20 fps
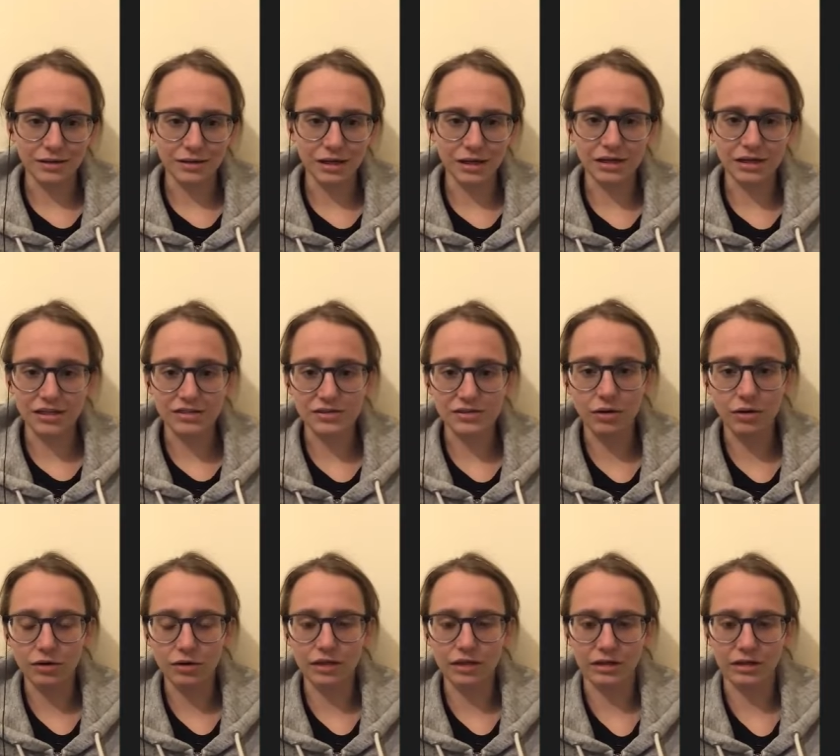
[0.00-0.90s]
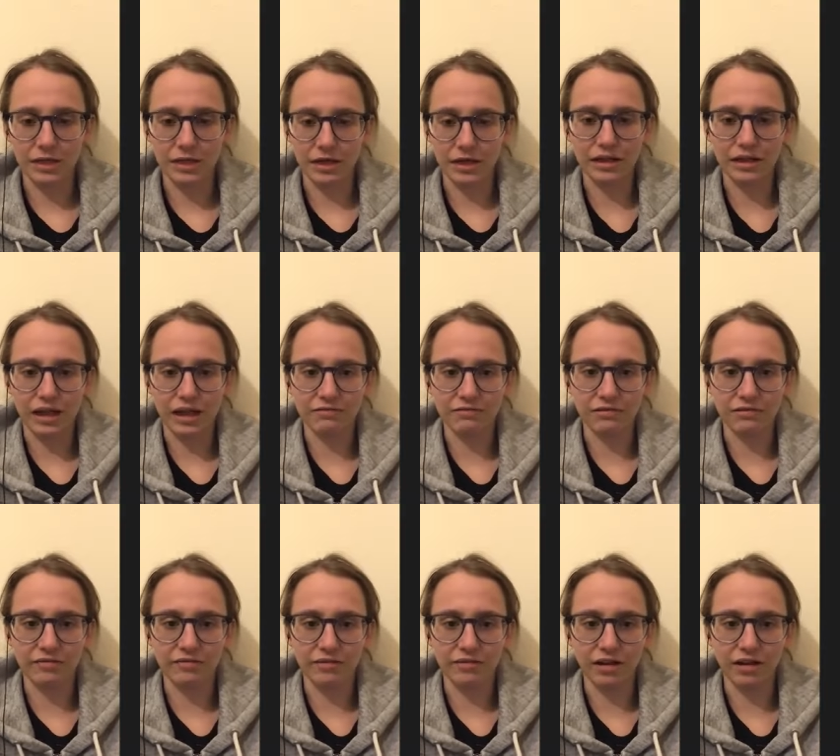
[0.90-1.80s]
And it's not going to be like that
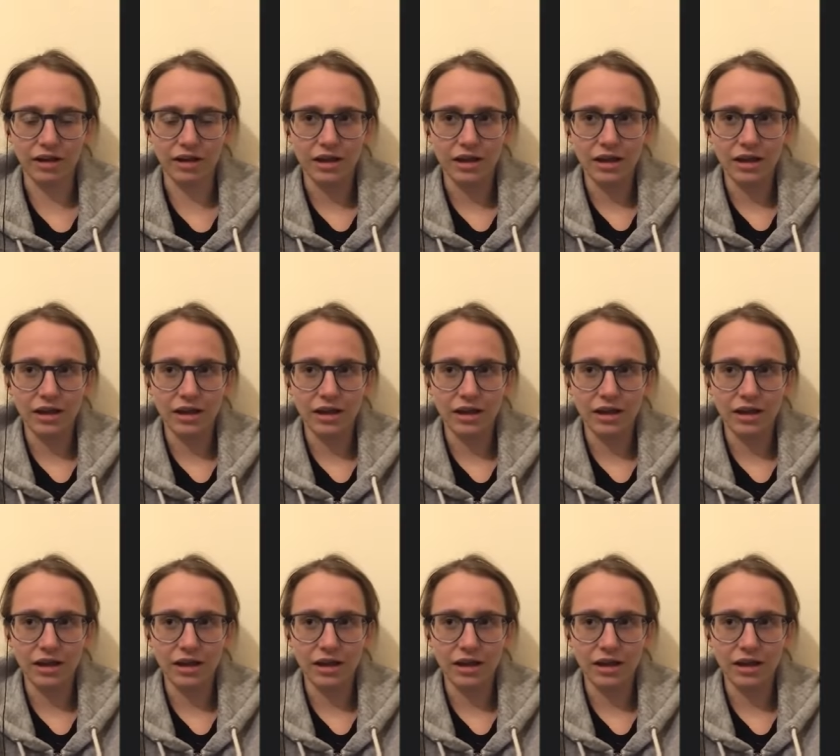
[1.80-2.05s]
forever.